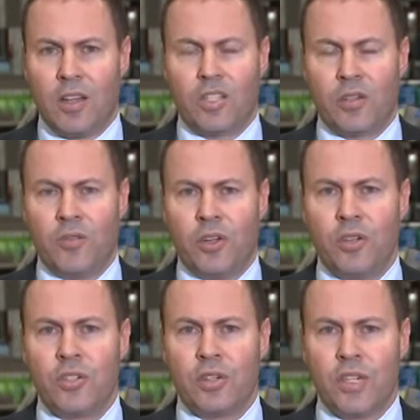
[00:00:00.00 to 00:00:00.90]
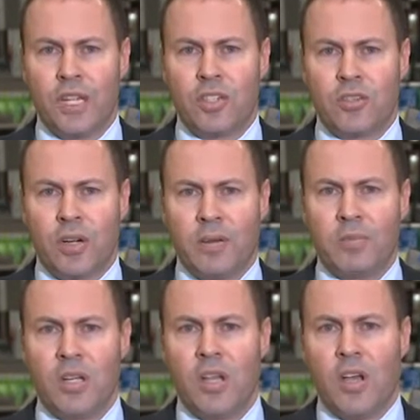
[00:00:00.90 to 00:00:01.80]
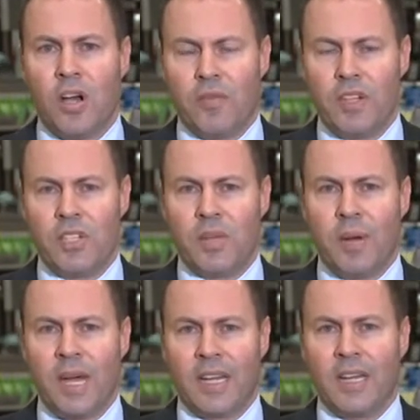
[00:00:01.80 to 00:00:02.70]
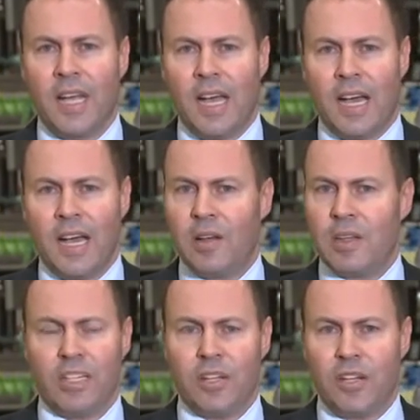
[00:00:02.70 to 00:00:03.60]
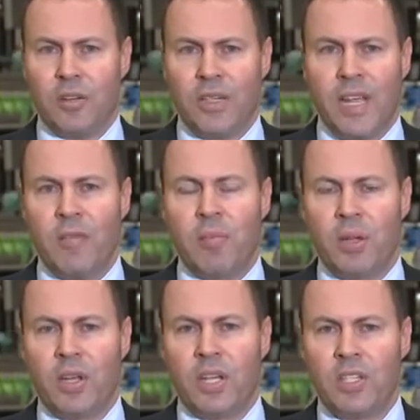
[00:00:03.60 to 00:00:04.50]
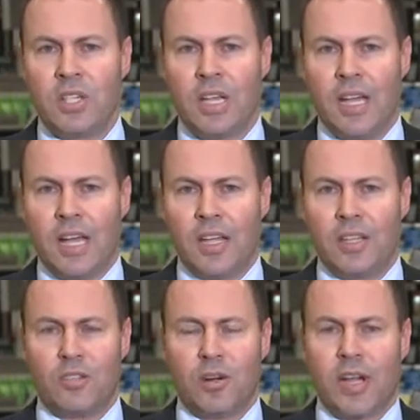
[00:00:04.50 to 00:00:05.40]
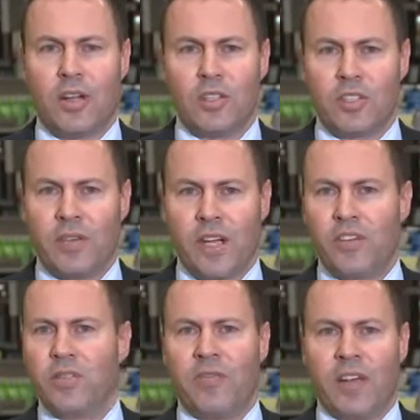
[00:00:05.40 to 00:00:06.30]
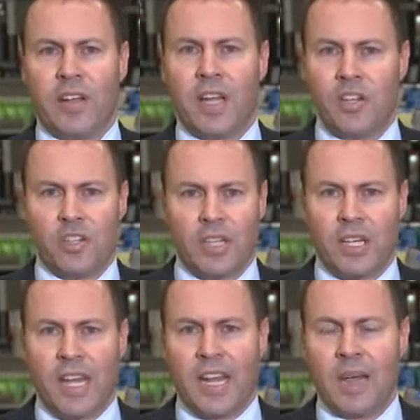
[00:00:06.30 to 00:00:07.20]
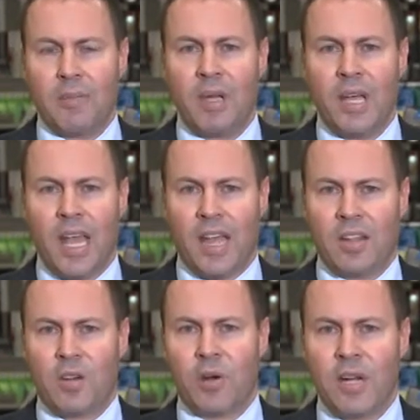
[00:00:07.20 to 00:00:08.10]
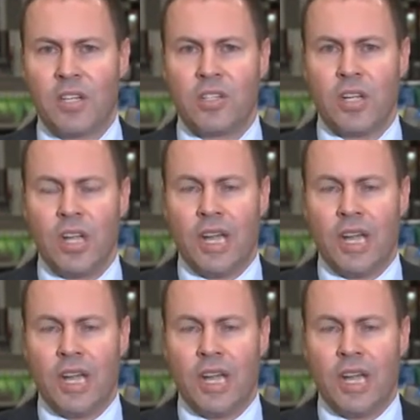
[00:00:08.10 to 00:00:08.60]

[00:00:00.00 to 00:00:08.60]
lots of views on the extremes of this debate. You'll never please the Australian Conservation Foundation and Get Up and the Greens